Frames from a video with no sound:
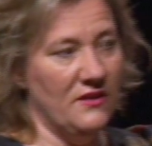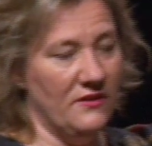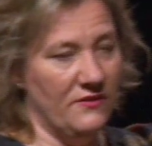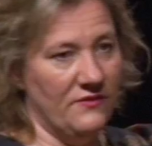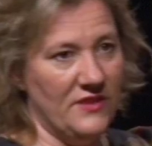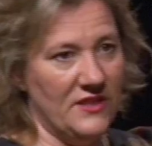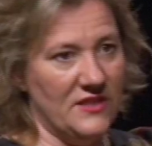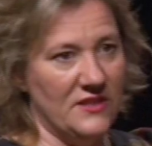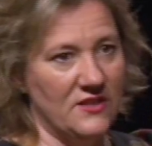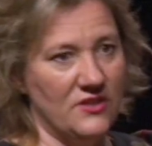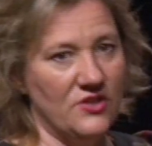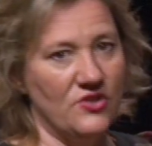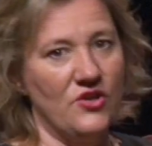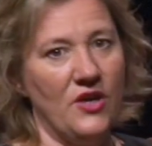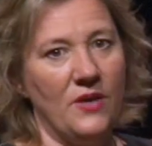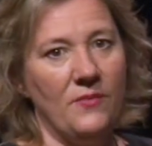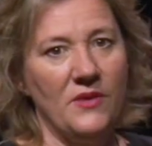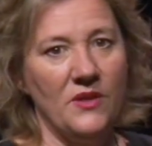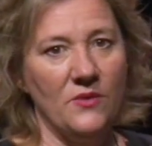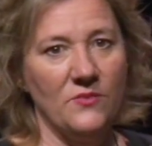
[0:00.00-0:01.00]
this is the
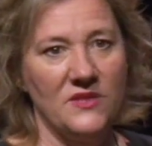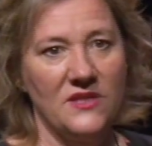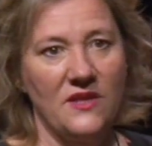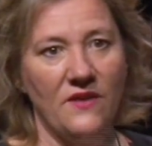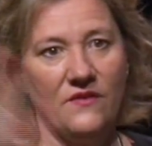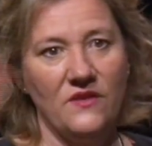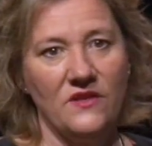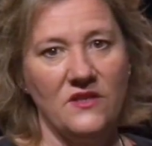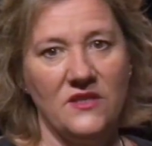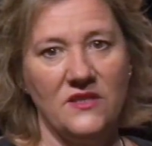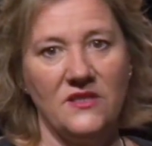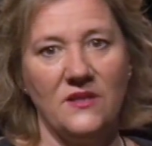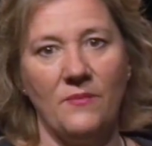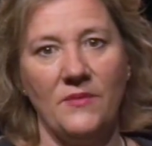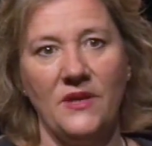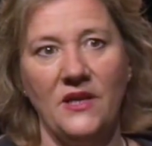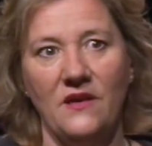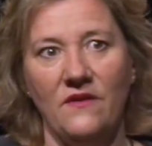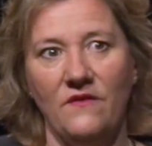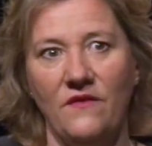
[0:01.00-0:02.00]
treatment that was given to
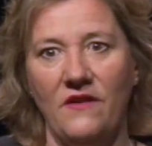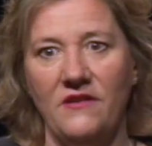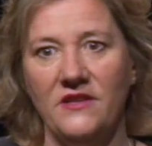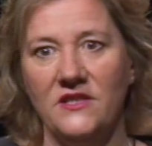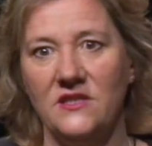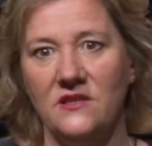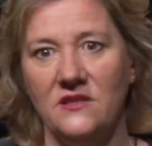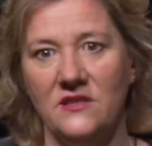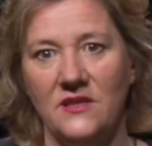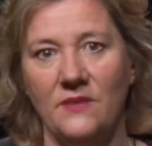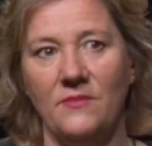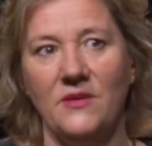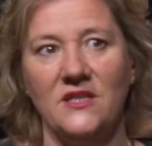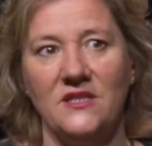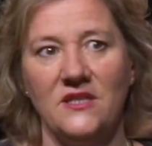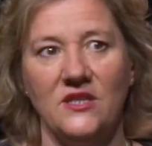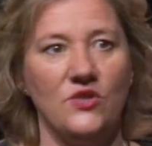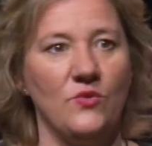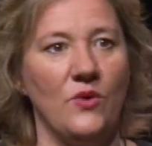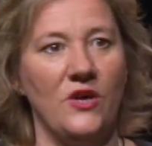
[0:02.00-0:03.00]
somebody in a very similar
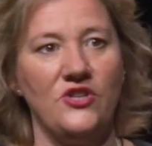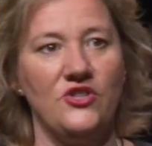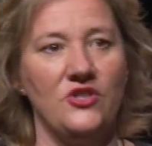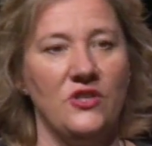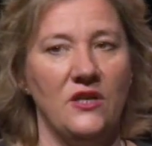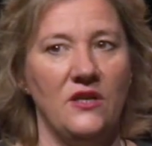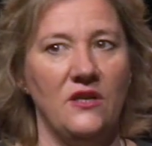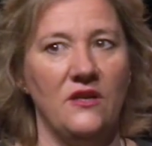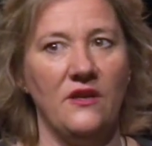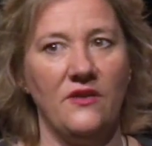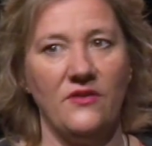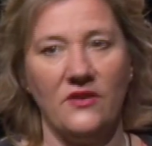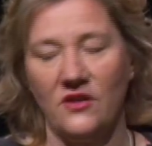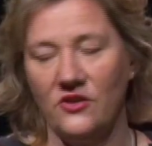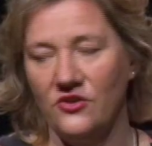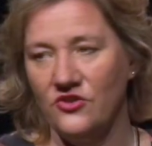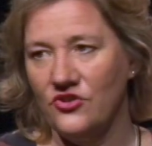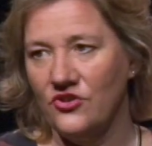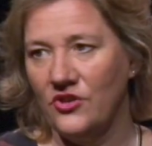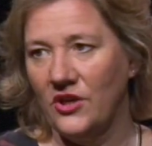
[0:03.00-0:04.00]
situation in another
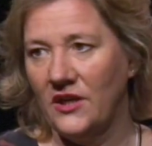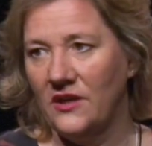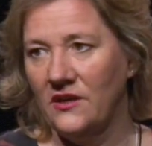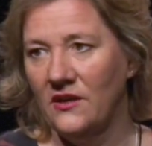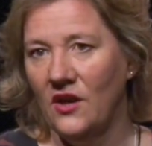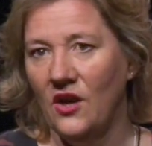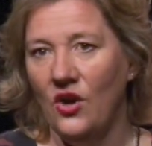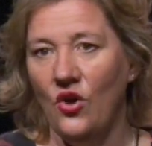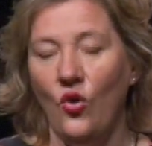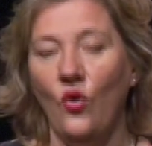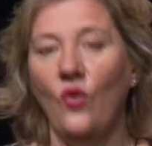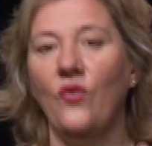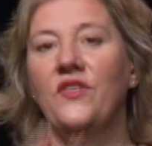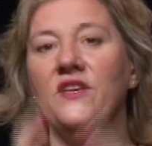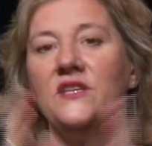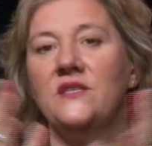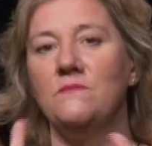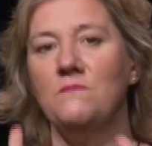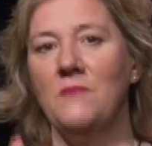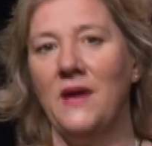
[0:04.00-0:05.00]
country, or
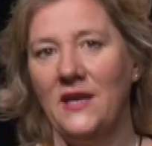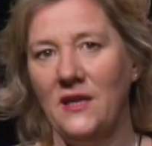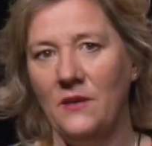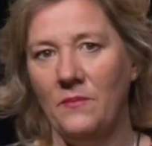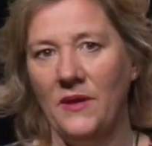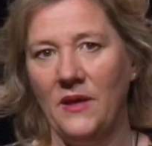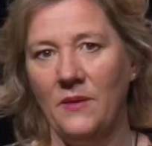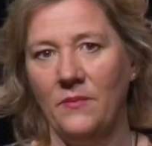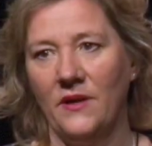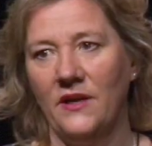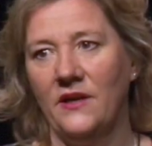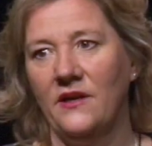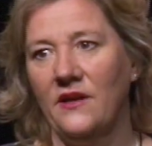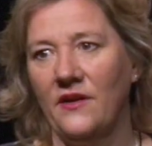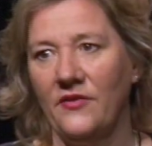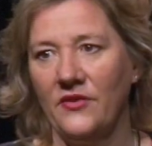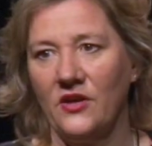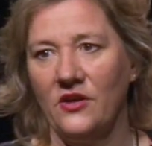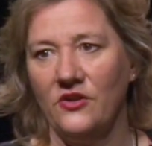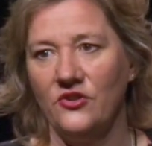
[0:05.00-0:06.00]
this many people in
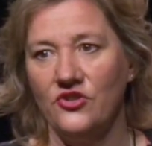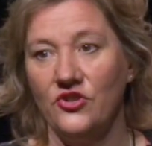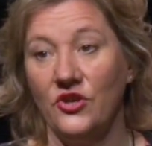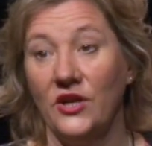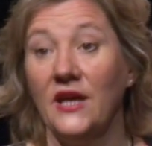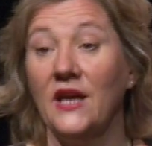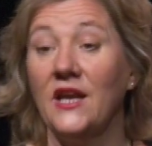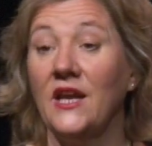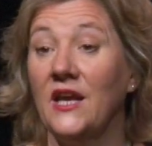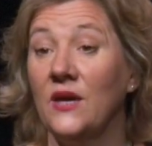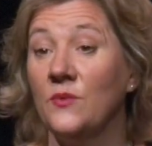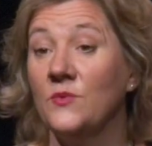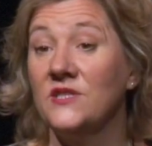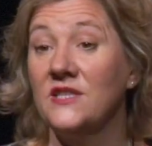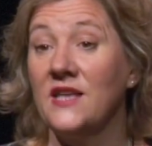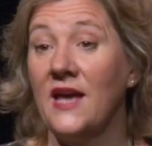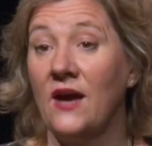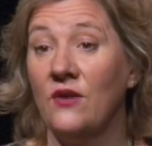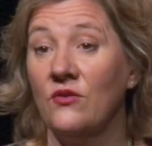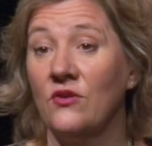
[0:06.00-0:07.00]
another country, and here was
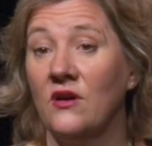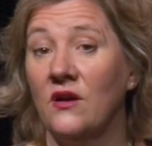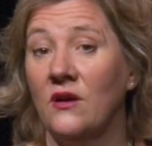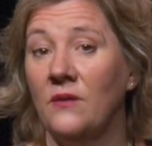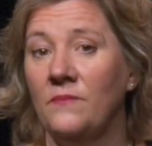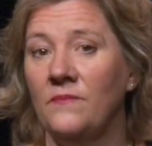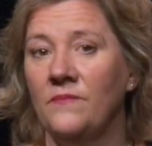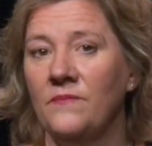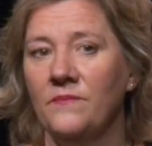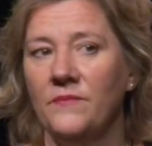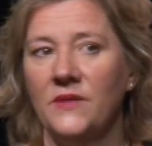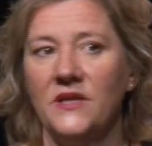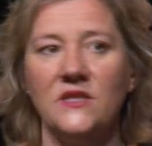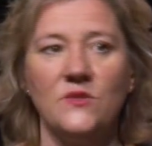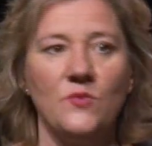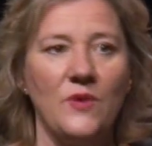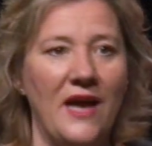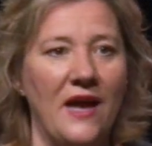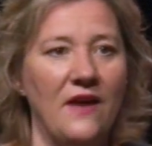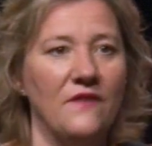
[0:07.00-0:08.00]
the outcome,
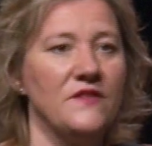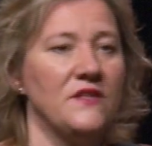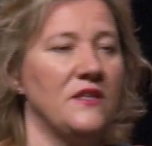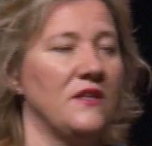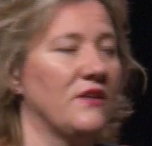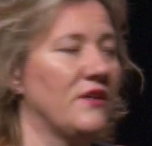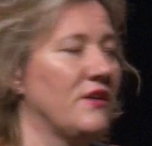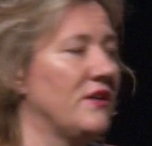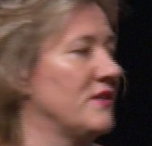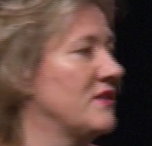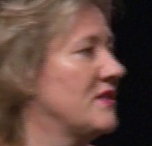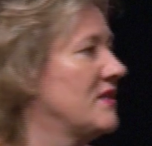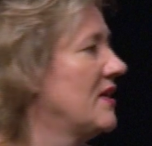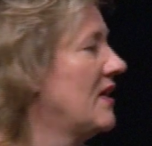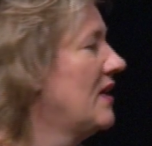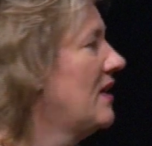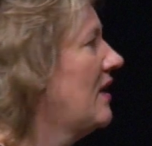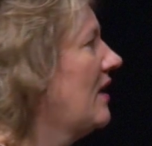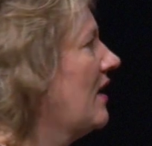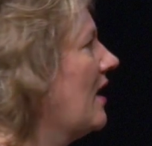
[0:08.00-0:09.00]
because we have to look at
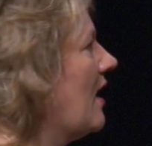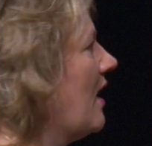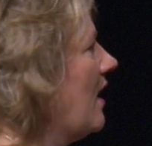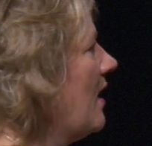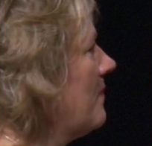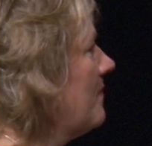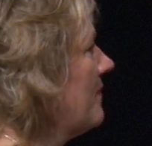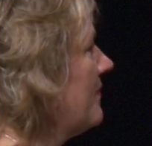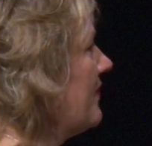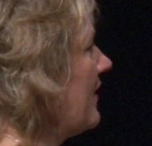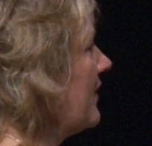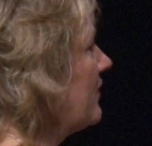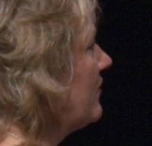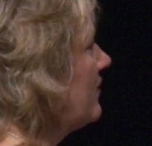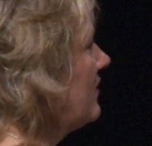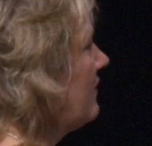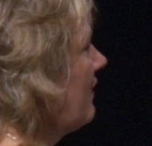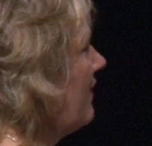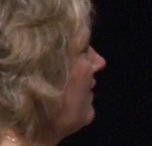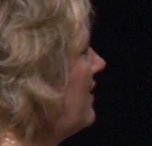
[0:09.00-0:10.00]
that
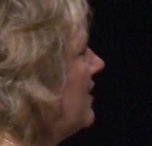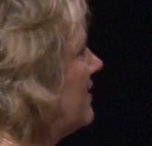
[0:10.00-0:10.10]
on a very